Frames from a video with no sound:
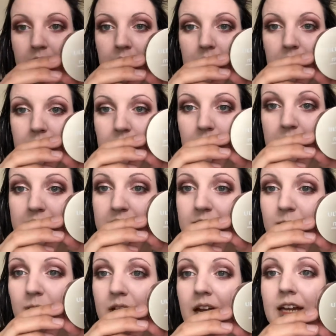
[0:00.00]
So this is
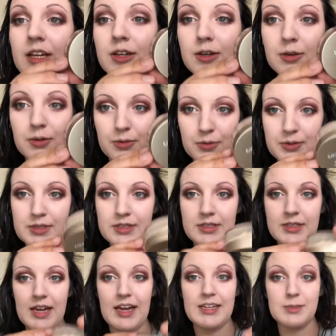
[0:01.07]
what I use
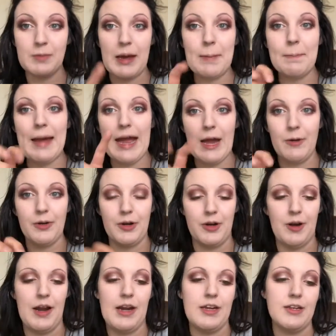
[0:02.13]
as my
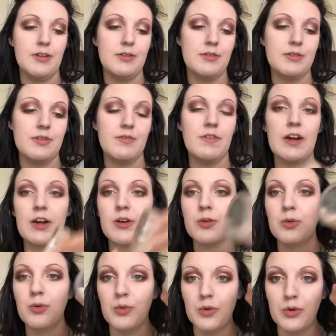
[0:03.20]
powder. I use Fair
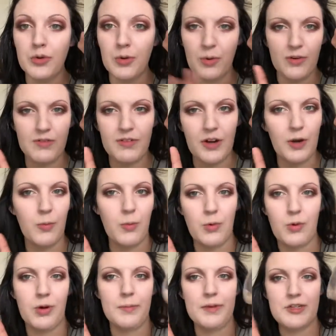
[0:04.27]
Cool or Fair
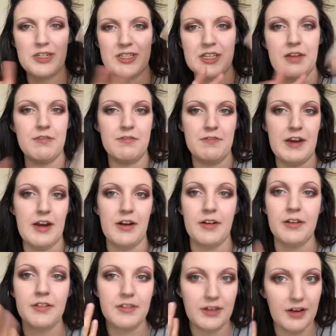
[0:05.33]
Warm. I just get Fair.
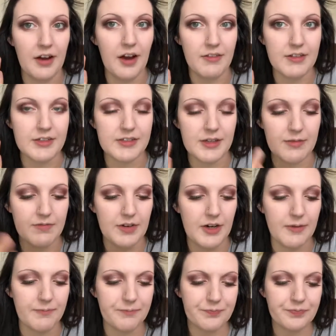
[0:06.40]
Obviously I'm fair.
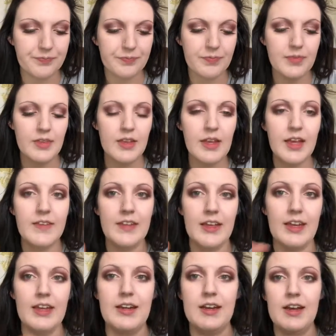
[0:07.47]
And
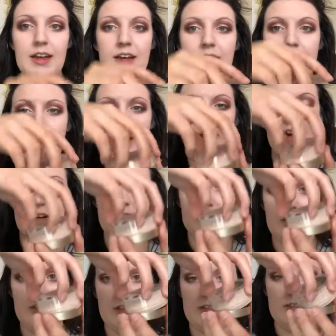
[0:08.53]
then I
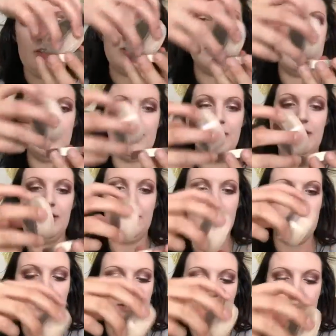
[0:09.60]
just
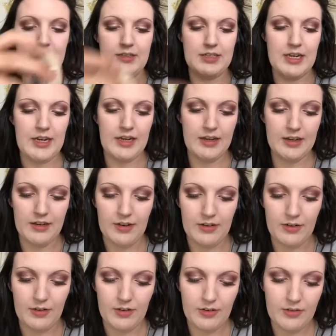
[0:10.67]
take
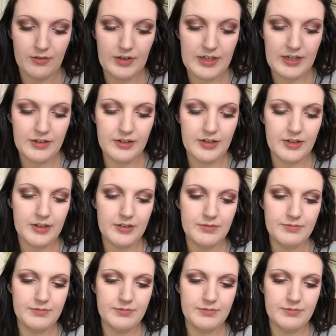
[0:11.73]
a regular